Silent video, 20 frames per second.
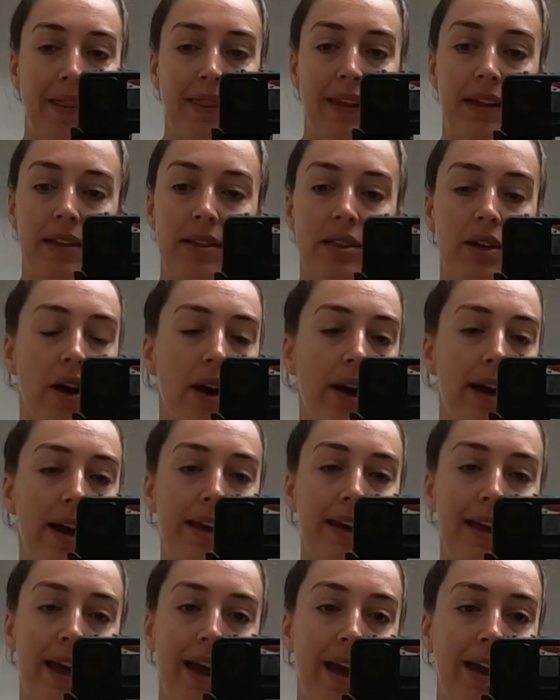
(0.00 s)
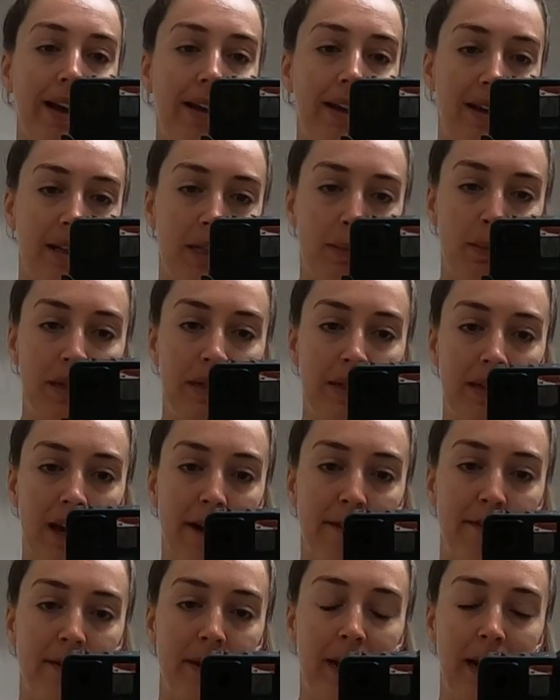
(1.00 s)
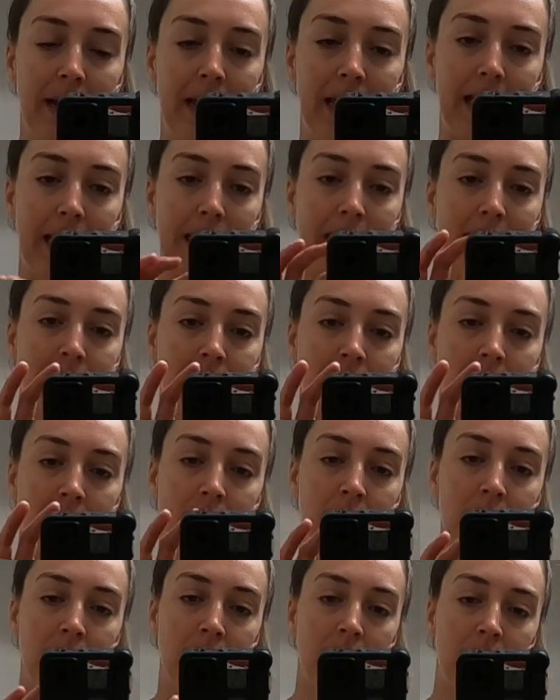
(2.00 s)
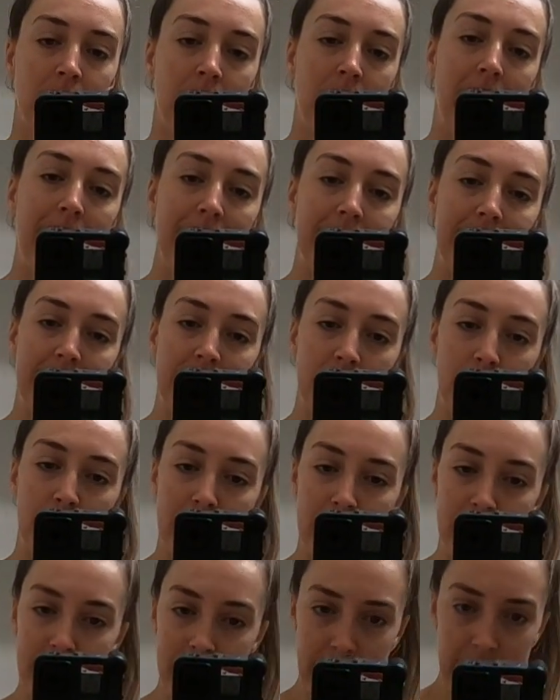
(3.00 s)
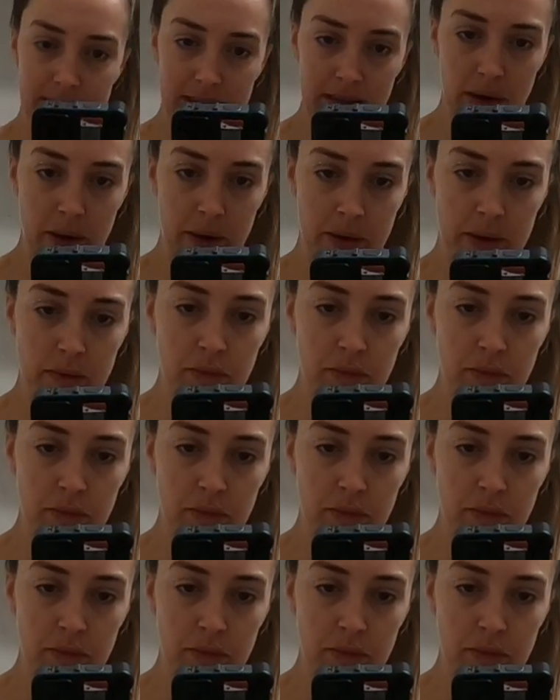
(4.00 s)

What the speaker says: then diet again has been definitely 80-20, so